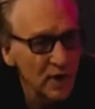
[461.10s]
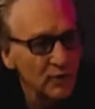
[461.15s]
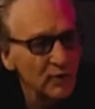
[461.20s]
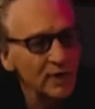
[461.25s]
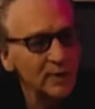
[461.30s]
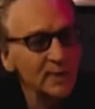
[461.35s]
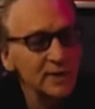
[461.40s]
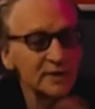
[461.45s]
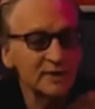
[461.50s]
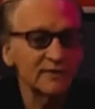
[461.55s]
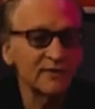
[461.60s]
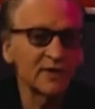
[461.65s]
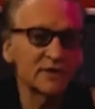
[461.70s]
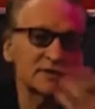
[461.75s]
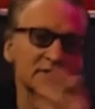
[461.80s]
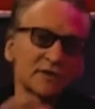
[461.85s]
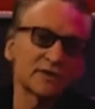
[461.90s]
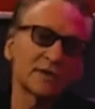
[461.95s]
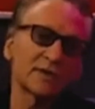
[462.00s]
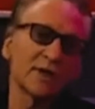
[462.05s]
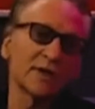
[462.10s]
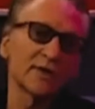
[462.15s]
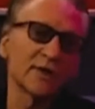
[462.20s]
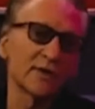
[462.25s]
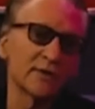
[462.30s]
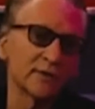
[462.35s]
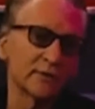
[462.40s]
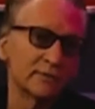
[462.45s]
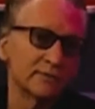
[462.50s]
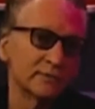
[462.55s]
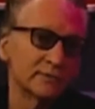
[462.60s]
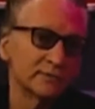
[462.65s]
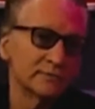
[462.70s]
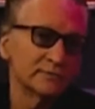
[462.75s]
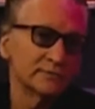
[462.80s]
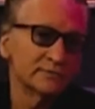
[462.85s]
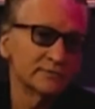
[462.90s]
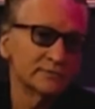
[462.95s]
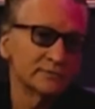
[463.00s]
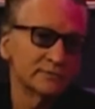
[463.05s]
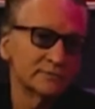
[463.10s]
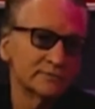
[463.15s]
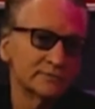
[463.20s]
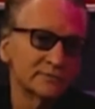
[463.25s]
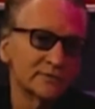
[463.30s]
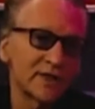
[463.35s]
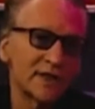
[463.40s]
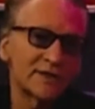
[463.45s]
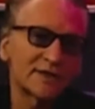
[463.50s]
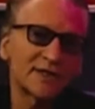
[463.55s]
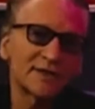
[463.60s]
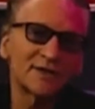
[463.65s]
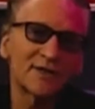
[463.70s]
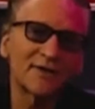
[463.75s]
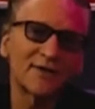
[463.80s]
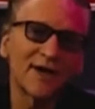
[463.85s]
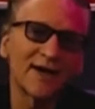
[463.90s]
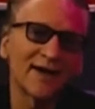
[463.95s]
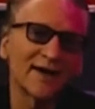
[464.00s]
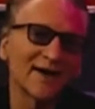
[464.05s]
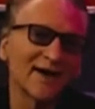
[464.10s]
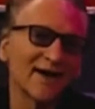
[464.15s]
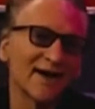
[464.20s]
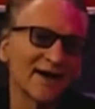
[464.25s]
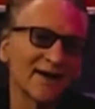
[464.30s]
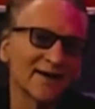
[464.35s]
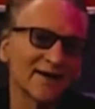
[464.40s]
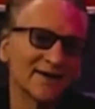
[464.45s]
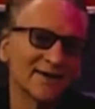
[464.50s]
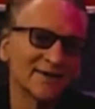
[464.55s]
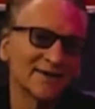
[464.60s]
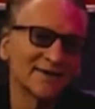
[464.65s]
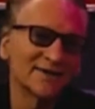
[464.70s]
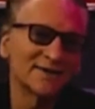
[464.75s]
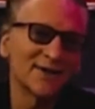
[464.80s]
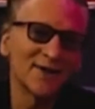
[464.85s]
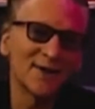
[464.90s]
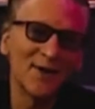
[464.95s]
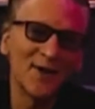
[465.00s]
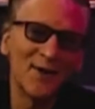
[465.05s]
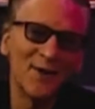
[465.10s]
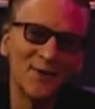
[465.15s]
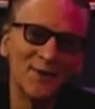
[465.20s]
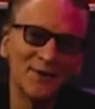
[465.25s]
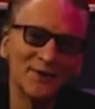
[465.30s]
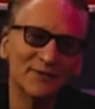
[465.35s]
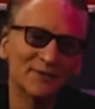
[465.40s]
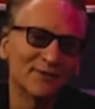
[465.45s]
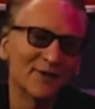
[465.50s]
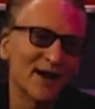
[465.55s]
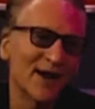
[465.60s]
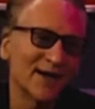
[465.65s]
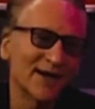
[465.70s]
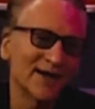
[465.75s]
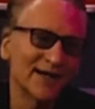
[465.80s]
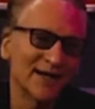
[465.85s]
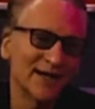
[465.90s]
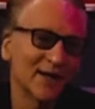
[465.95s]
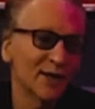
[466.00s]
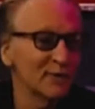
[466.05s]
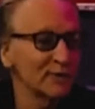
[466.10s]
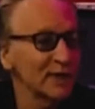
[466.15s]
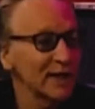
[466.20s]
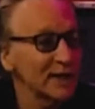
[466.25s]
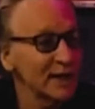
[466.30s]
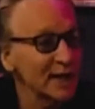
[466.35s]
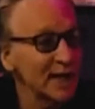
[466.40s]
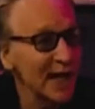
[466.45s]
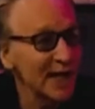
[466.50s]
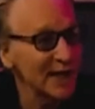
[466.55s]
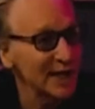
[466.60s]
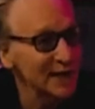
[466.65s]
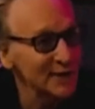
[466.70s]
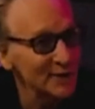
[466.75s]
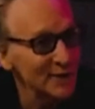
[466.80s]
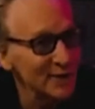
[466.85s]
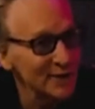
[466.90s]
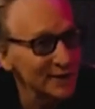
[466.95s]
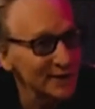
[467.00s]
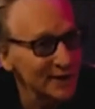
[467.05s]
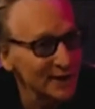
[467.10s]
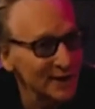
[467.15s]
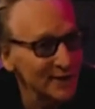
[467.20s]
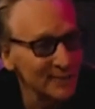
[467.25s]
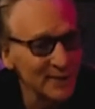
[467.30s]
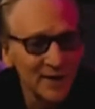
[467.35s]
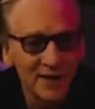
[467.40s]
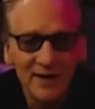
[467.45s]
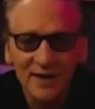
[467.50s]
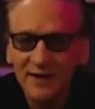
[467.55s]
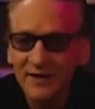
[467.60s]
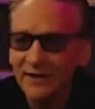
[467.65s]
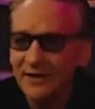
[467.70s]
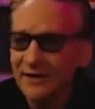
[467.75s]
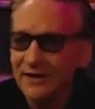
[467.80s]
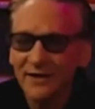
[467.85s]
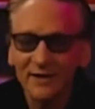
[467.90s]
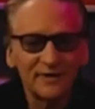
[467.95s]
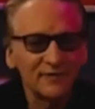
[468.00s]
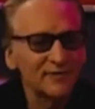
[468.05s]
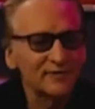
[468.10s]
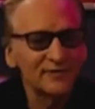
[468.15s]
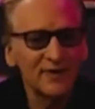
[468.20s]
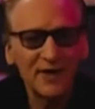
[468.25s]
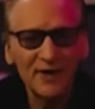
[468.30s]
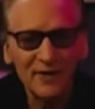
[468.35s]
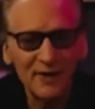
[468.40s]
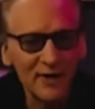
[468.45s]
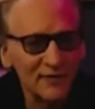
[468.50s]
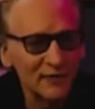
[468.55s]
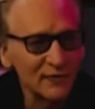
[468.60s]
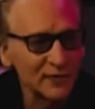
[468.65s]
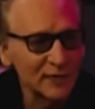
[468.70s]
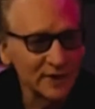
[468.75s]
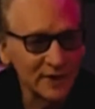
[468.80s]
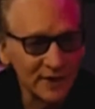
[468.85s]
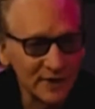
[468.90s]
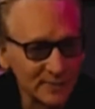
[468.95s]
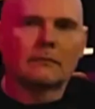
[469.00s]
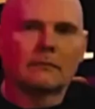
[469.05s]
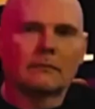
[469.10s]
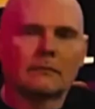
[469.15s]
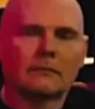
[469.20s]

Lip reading: him. What about Sylvester Stallone? He's such a great guy. Stallone, Rocky. Really? I can't talk to him? Fuck off with this